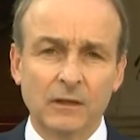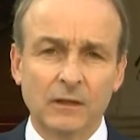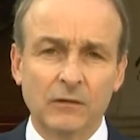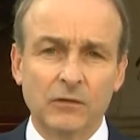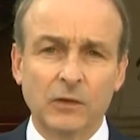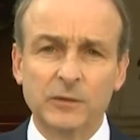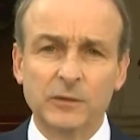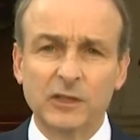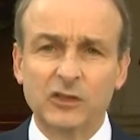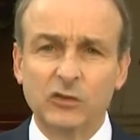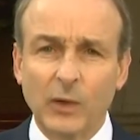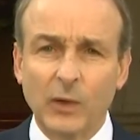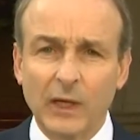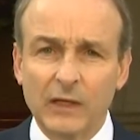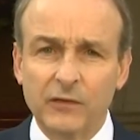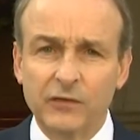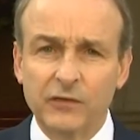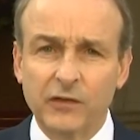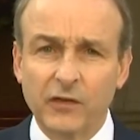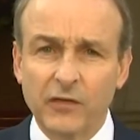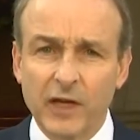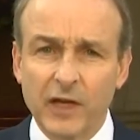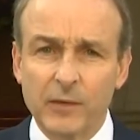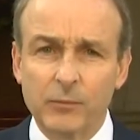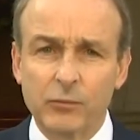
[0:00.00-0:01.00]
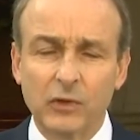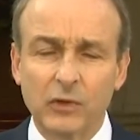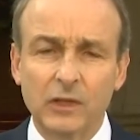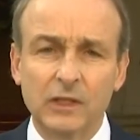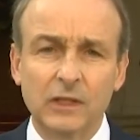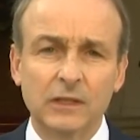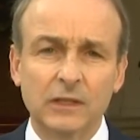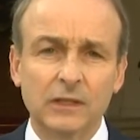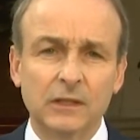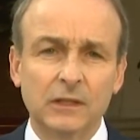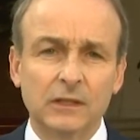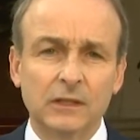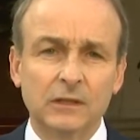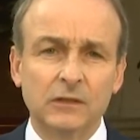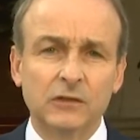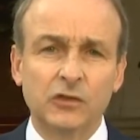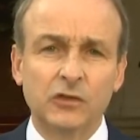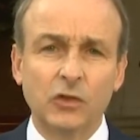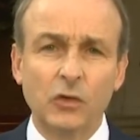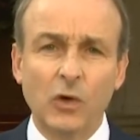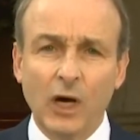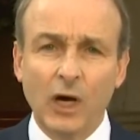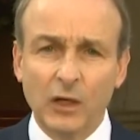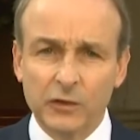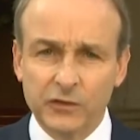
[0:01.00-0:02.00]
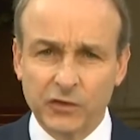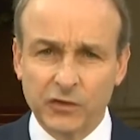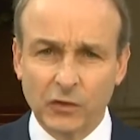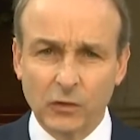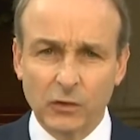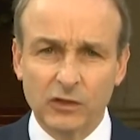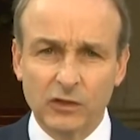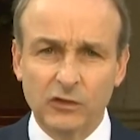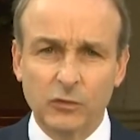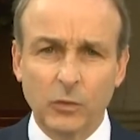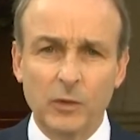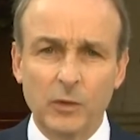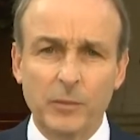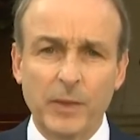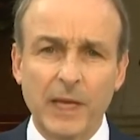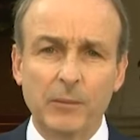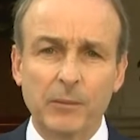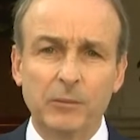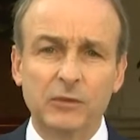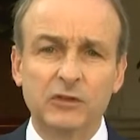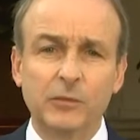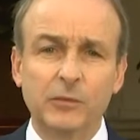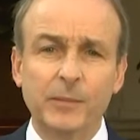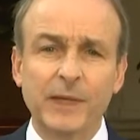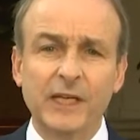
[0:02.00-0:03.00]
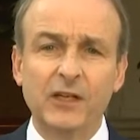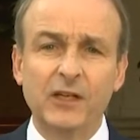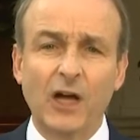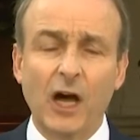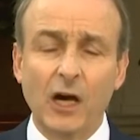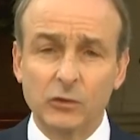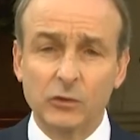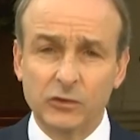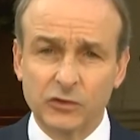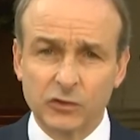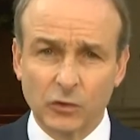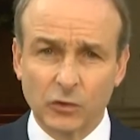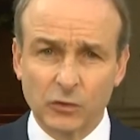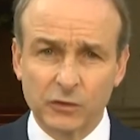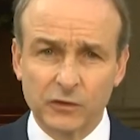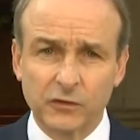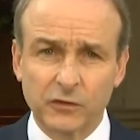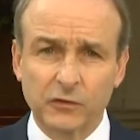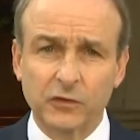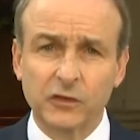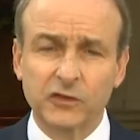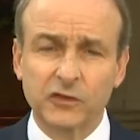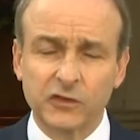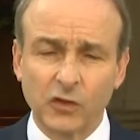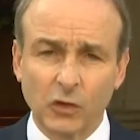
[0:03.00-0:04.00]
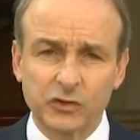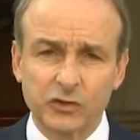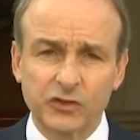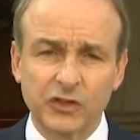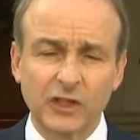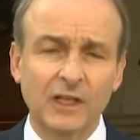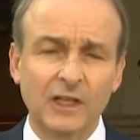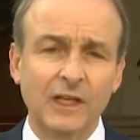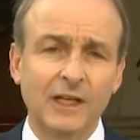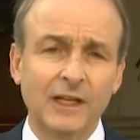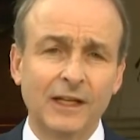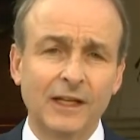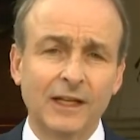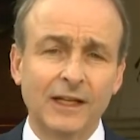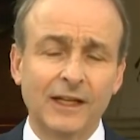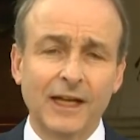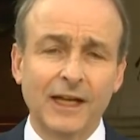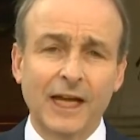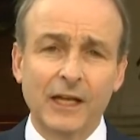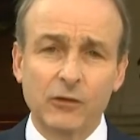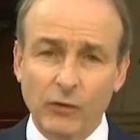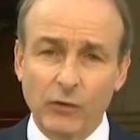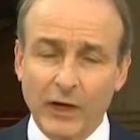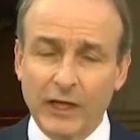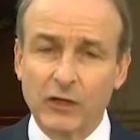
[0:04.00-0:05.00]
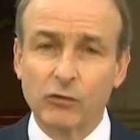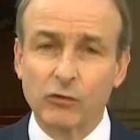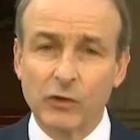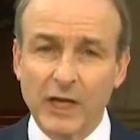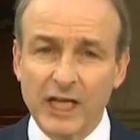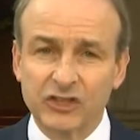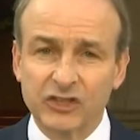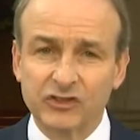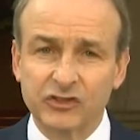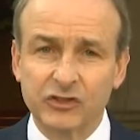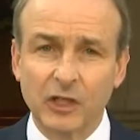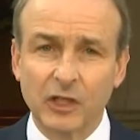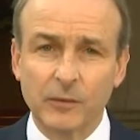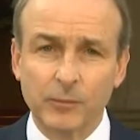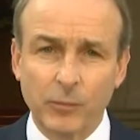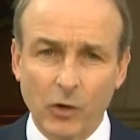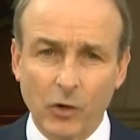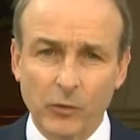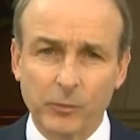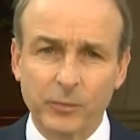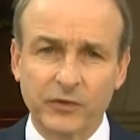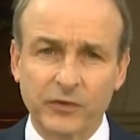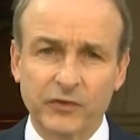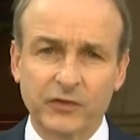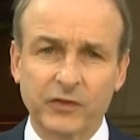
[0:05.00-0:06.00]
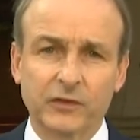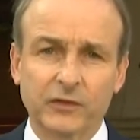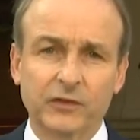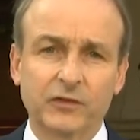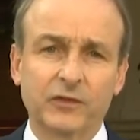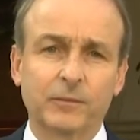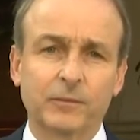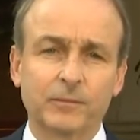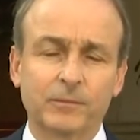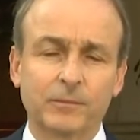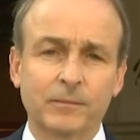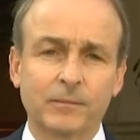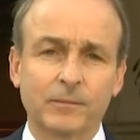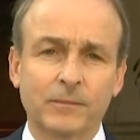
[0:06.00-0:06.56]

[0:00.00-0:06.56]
From the 12th of April, 2 households will be able to meet outdoors for social and recreational purposes.